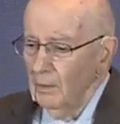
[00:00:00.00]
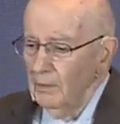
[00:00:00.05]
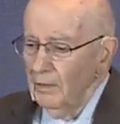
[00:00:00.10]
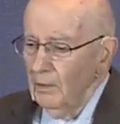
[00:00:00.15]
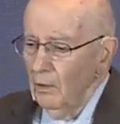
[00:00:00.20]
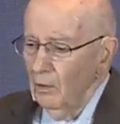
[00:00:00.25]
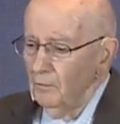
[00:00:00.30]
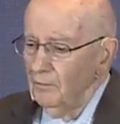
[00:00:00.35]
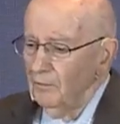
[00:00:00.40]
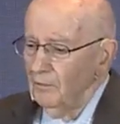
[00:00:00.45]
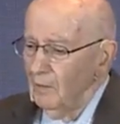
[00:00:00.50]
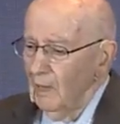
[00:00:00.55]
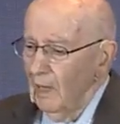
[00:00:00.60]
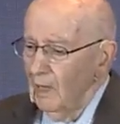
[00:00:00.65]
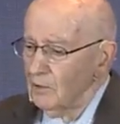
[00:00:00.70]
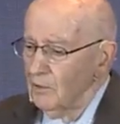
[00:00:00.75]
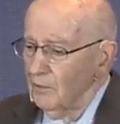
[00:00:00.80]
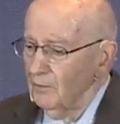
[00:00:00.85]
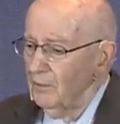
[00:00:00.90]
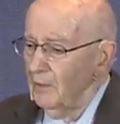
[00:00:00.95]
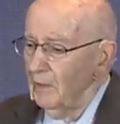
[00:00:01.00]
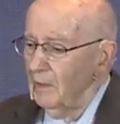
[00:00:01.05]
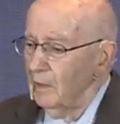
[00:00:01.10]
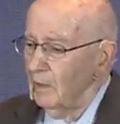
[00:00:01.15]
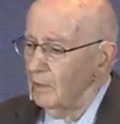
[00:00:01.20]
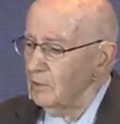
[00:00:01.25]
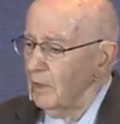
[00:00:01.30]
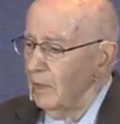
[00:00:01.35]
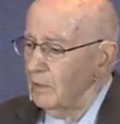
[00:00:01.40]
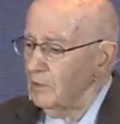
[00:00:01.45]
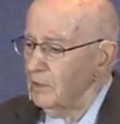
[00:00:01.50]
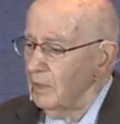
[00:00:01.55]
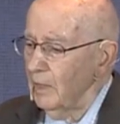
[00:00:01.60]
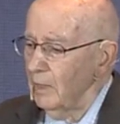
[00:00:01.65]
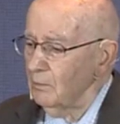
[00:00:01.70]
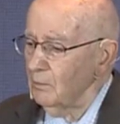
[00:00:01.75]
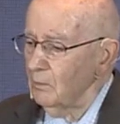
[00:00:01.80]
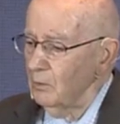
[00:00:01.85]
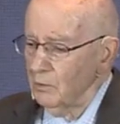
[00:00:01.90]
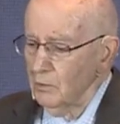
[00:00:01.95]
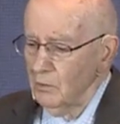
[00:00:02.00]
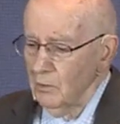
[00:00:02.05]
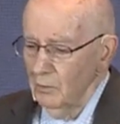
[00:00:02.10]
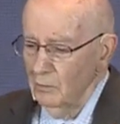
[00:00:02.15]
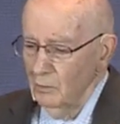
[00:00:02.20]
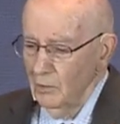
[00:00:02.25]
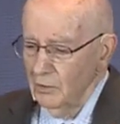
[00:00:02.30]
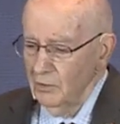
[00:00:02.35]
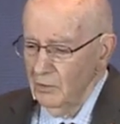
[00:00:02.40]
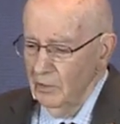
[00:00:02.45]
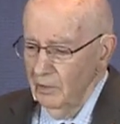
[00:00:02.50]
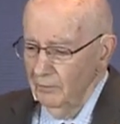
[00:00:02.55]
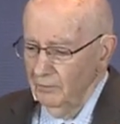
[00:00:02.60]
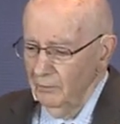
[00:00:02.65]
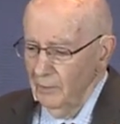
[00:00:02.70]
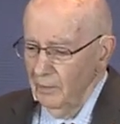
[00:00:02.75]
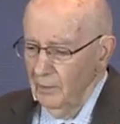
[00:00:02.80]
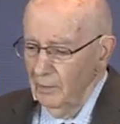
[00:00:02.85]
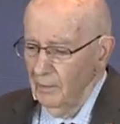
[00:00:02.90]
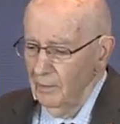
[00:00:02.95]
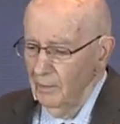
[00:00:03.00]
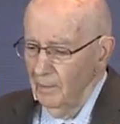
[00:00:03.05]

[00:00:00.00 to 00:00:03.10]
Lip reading: the old philosophy, as I said, was different.